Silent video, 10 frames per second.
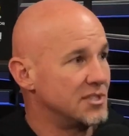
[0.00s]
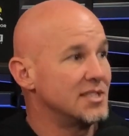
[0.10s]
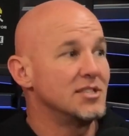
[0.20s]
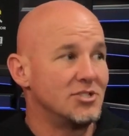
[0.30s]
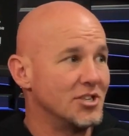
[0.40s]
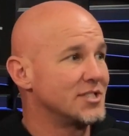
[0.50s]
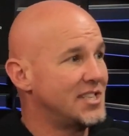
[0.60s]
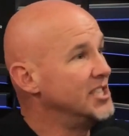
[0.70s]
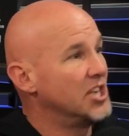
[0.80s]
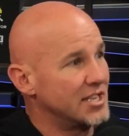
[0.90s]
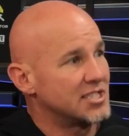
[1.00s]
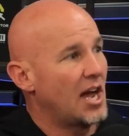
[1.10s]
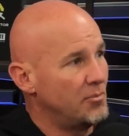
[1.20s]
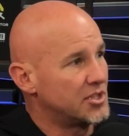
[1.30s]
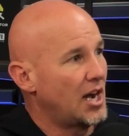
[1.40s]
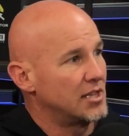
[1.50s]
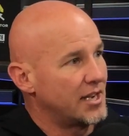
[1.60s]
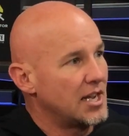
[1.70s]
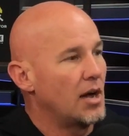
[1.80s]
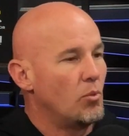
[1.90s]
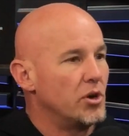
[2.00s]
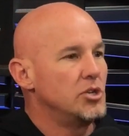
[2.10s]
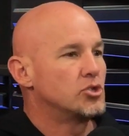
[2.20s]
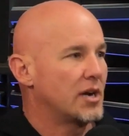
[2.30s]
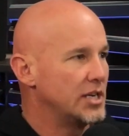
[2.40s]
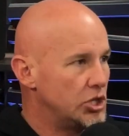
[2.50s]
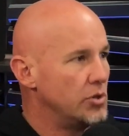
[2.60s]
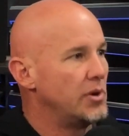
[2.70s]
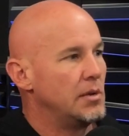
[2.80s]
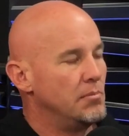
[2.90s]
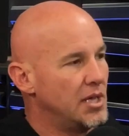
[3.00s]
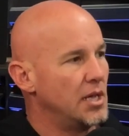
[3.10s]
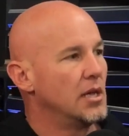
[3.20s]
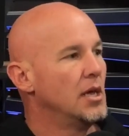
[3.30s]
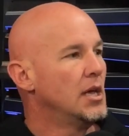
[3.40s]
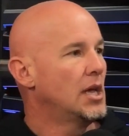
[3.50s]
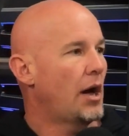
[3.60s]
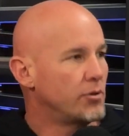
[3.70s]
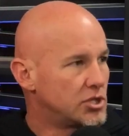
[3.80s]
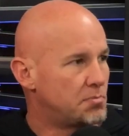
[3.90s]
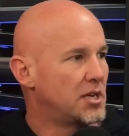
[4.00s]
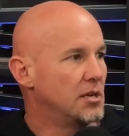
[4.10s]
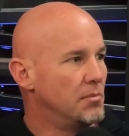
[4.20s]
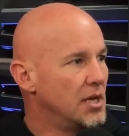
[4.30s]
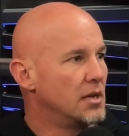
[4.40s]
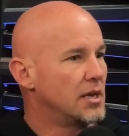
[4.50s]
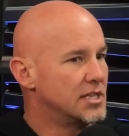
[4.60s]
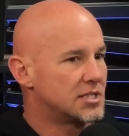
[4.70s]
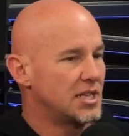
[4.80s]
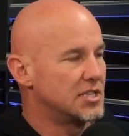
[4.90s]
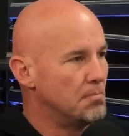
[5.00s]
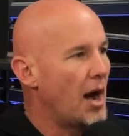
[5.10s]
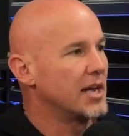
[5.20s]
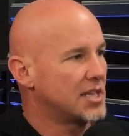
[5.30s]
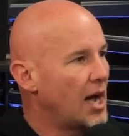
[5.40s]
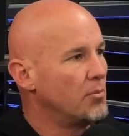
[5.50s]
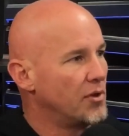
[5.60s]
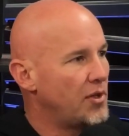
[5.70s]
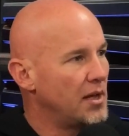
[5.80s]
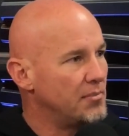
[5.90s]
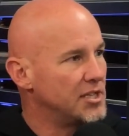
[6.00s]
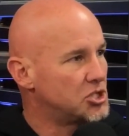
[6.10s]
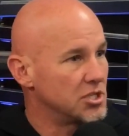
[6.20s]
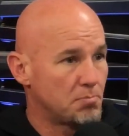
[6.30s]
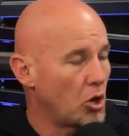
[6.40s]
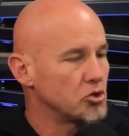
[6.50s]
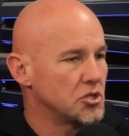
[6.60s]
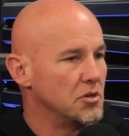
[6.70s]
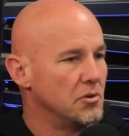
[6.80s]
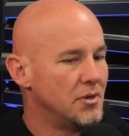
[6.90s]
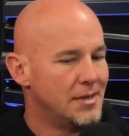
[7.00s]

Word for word: This is just T J's time with God. Like, God, what are you trying to do in yeah, me? Yeah. How are you speaking to me? It's, it's my time with him that's just personal.